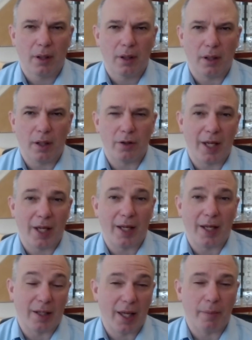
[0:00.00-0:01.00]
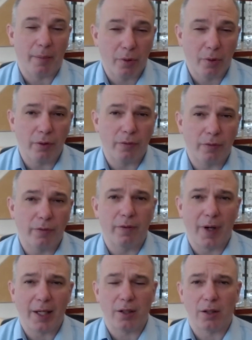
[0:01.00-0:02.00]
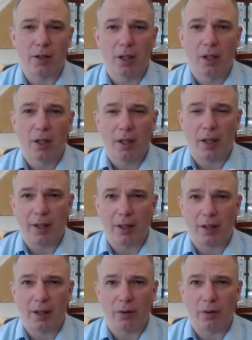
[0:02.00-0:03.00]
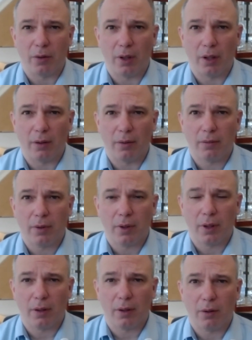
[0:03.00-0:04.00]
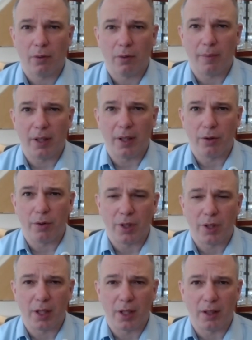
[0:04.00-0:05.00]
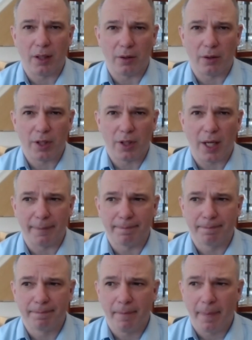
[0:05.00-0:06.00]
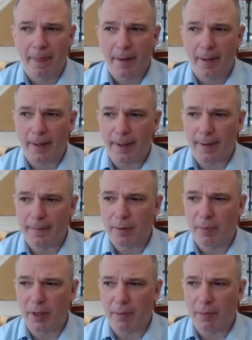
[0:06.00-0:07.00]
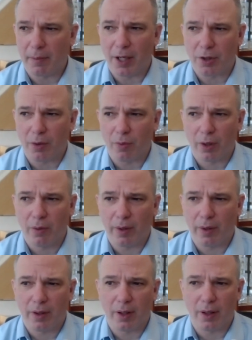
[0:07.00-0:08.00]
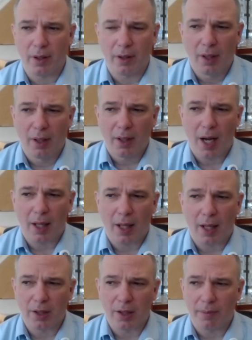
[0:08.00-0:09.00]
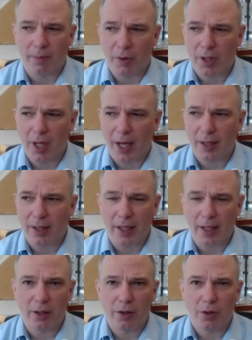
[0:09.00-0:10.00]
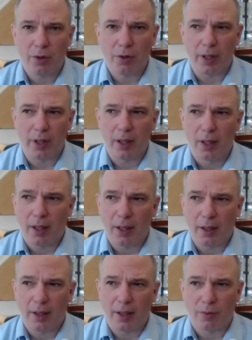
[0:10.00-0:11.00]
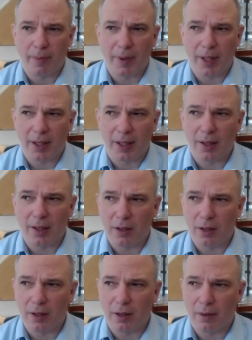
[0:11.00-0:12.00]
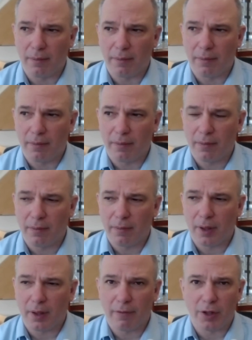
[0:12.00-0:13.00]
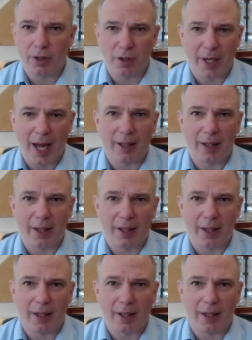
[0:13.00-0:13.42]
understand and get approved devices that can quickly be introduced into the clinical setting. It's been a pleasure to work with colleagues in both science and industry as we make these visions a reality.